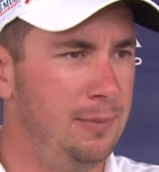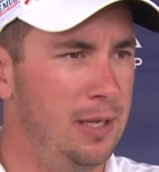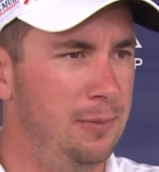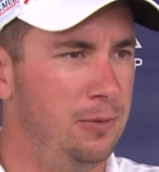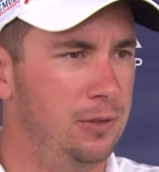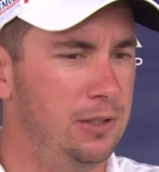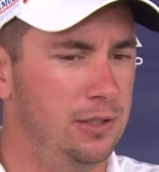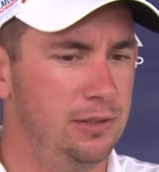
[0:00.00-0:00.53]

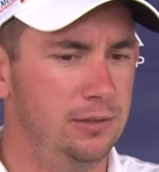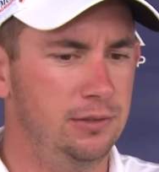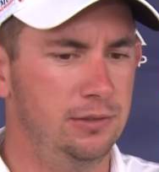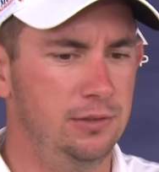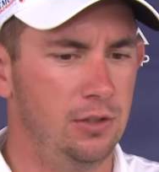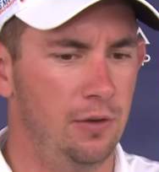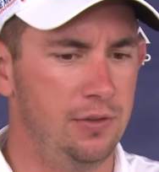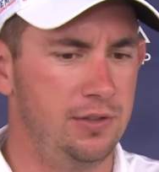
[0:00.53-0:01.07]
People are,
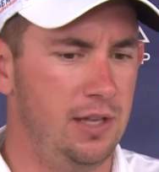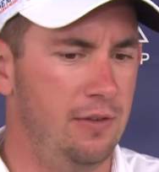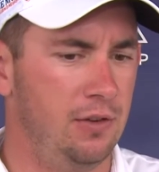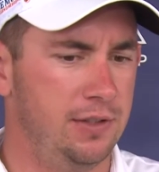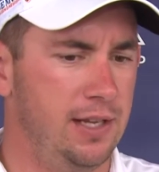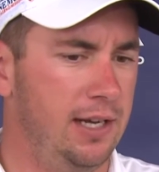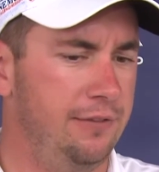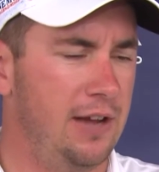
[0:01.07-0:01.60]
obviously
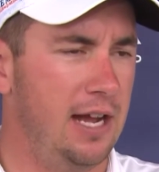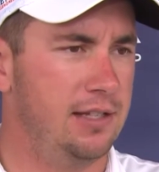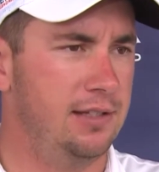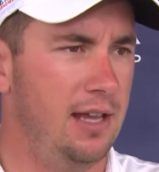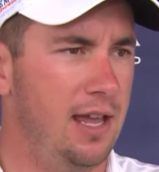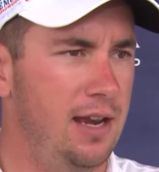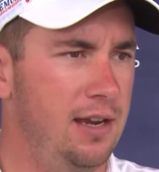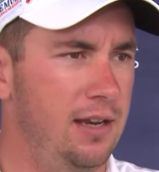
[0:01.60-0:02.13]
everyone's getting
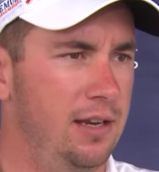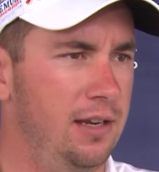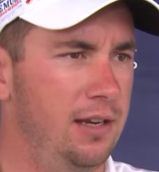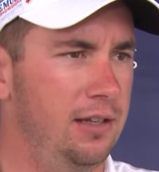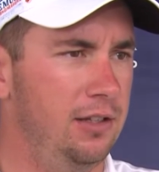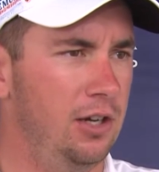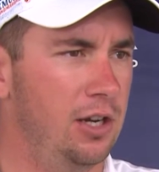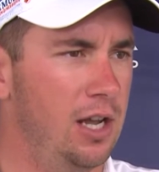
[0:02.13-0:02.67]
vaccinated,
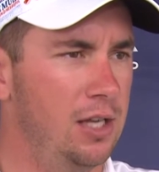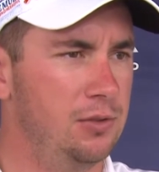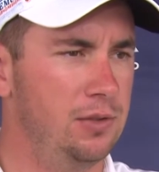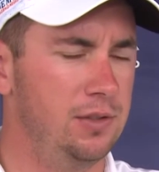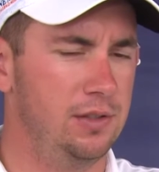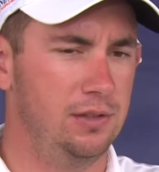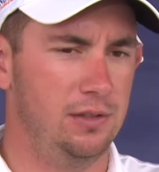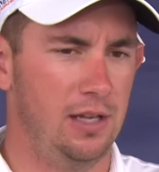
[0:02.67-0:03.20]
and,
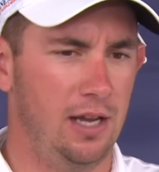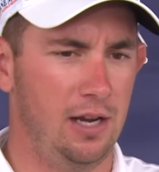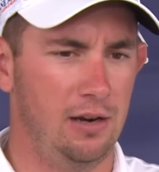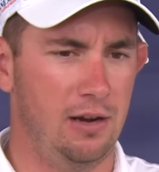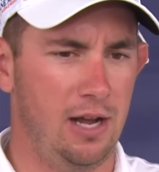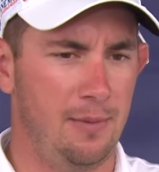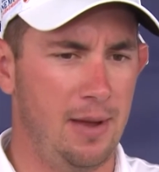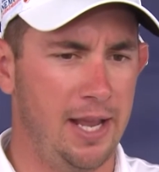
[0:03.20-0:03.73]
countries
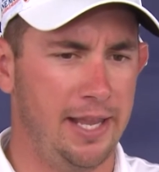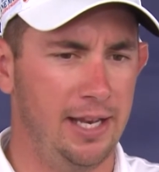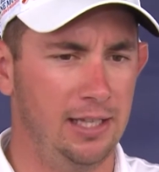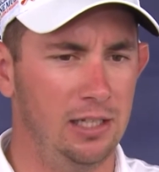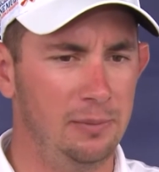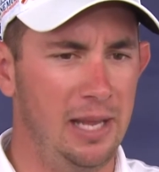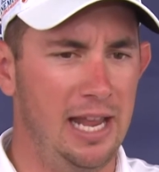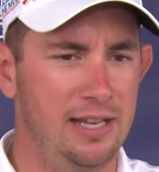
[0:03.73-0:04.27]
are making it a
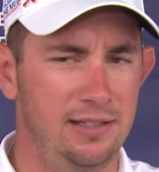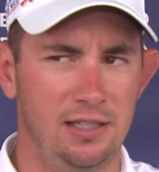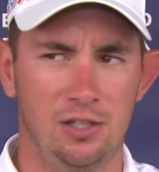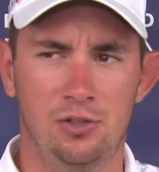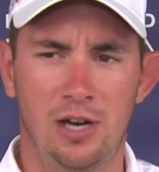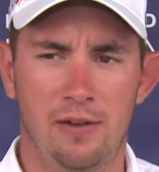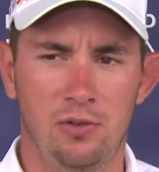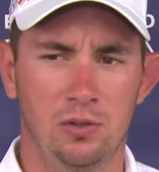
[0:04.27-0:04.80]
little bit easier to
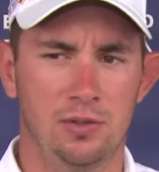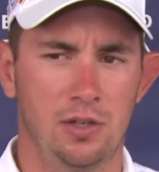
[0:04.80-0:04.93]
travel.